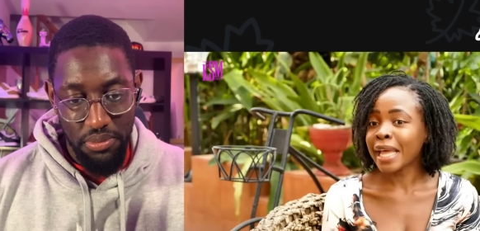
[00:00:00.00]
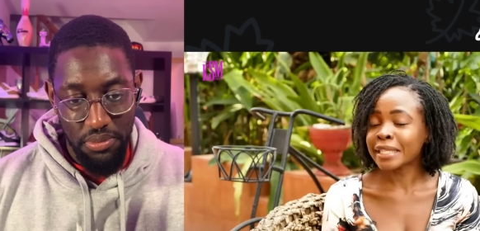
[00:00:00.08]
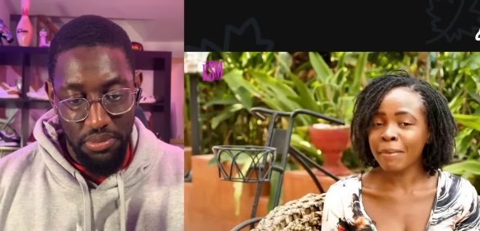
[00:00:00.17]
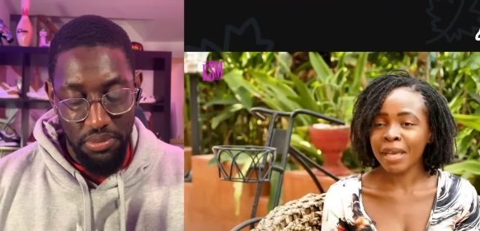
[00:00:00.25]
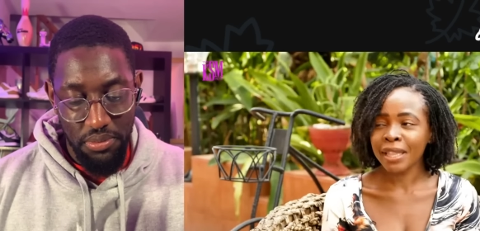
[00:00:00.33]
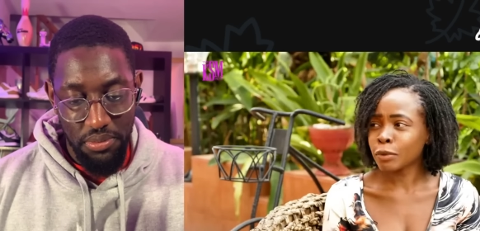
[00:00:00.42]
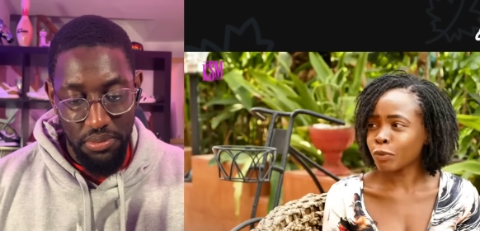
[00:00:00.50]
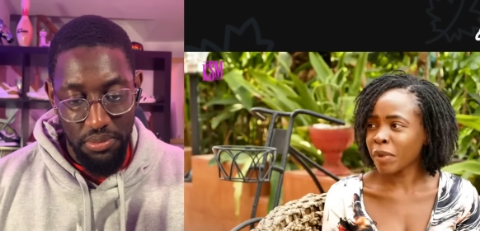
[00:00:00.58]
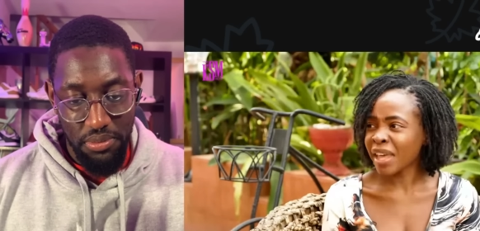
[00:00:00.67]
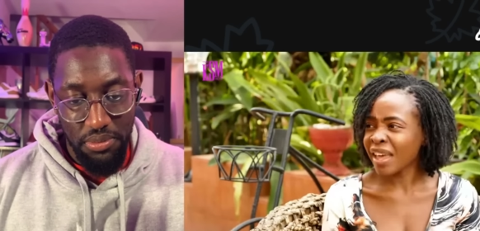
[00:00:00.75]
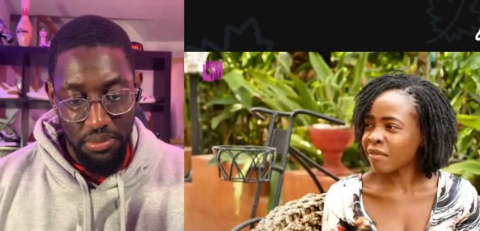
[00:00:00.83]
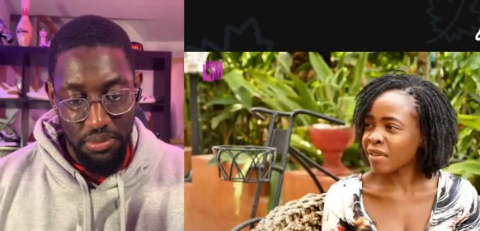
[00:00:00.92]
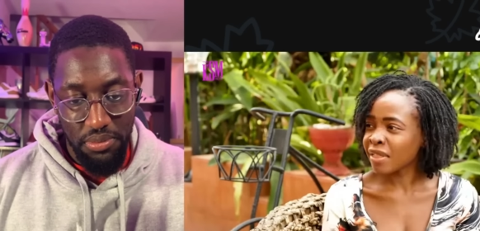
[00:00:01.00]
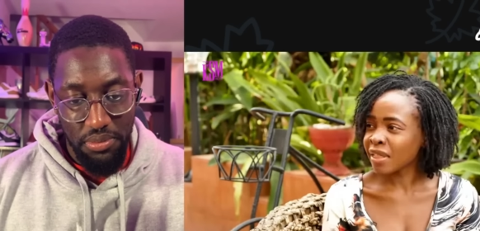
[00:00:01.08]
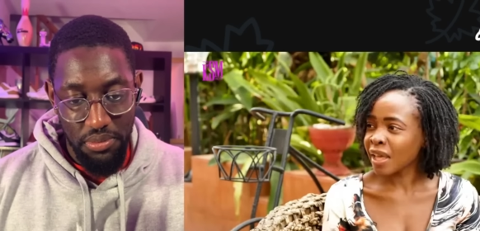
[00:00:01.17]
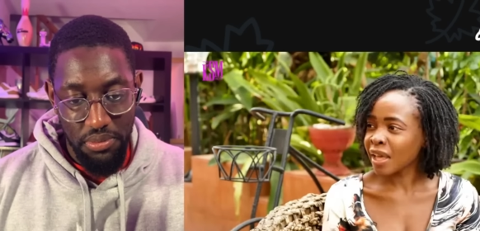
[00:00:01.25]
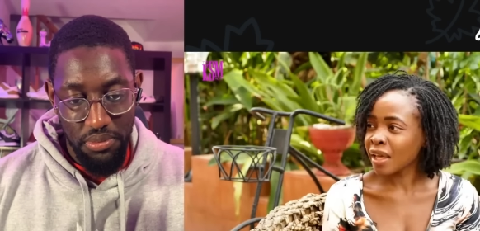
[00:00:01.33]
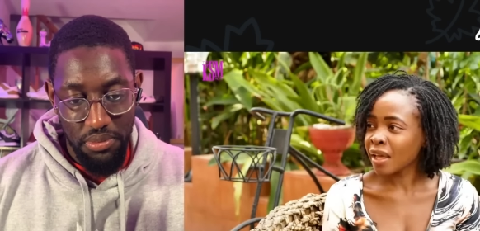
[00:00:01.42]
Speaker 1: expect them to pay
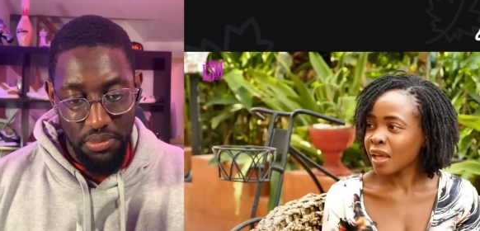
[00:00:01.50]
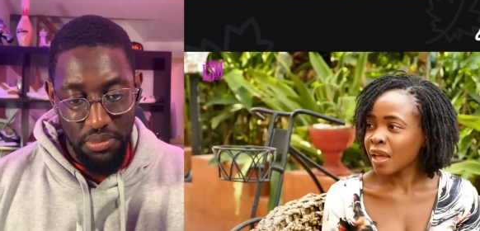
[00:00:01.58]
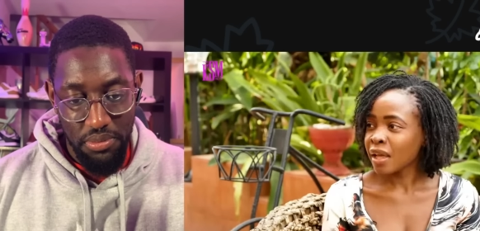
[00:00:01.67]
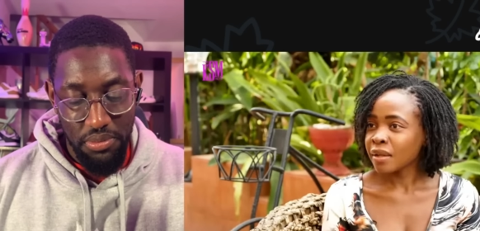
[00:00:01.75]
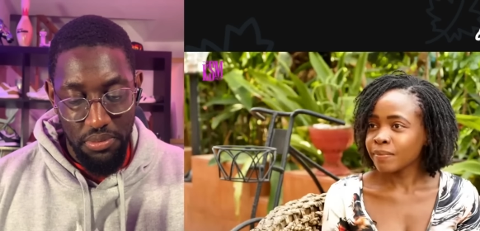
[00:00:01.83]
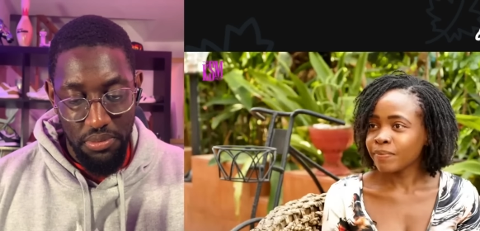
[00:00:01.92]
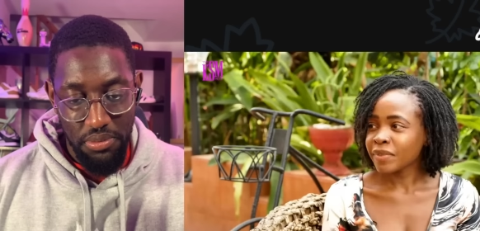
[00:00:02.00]
everything. Mm.